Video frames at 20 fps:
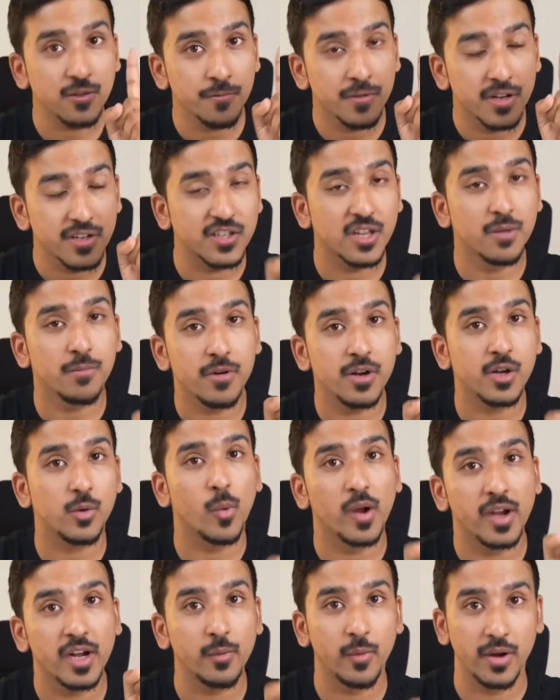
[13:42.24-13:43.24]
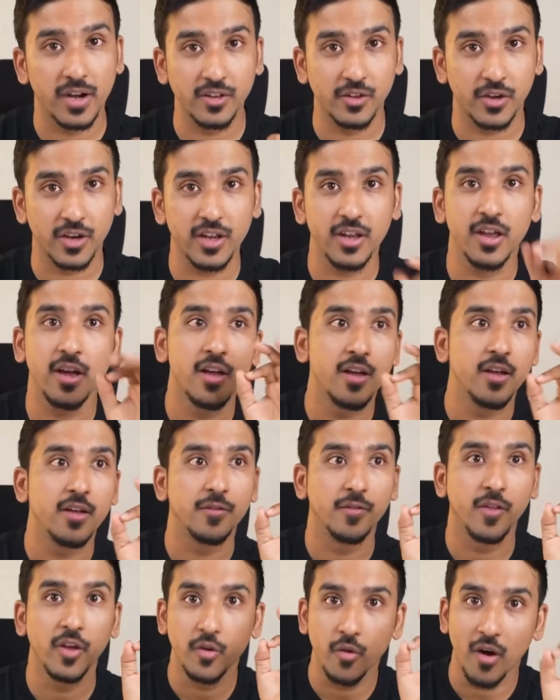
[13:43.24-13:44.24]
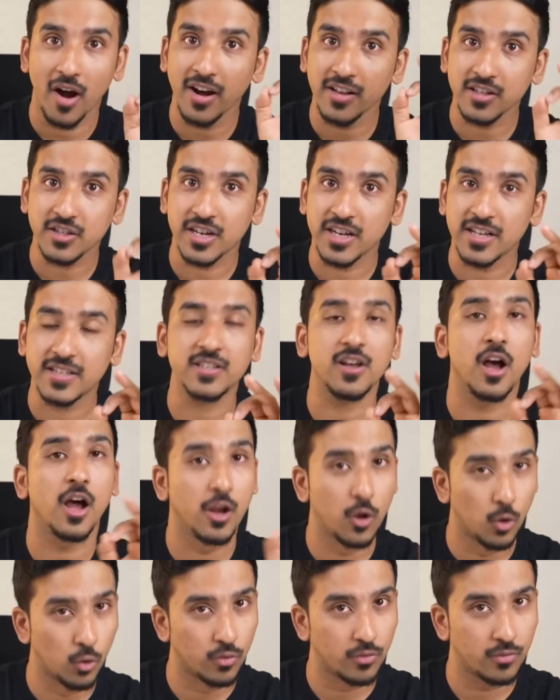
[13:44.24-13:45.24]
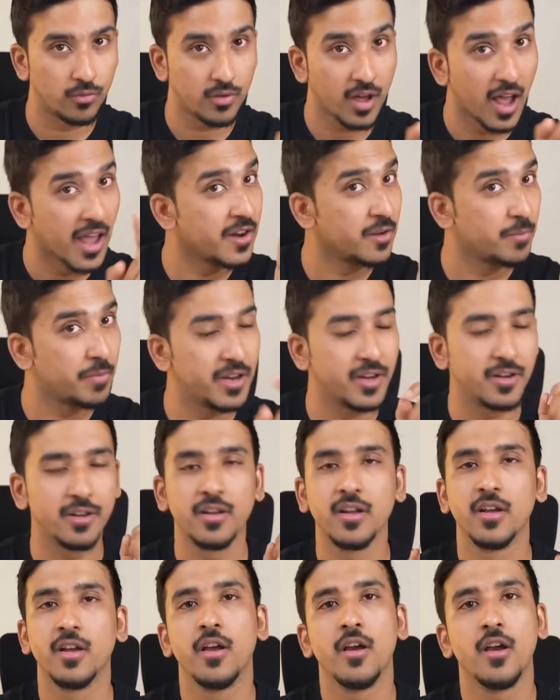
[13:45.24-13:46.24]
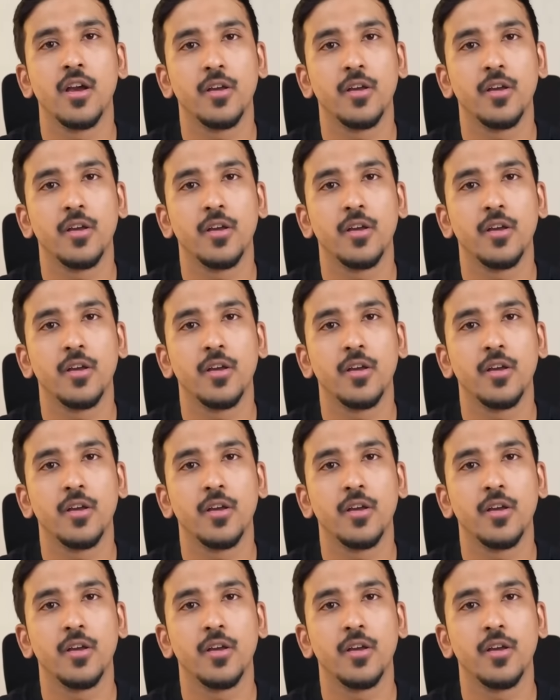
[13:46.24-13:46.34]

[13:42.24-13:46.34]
as of December 2023, the United States alone, I repeat,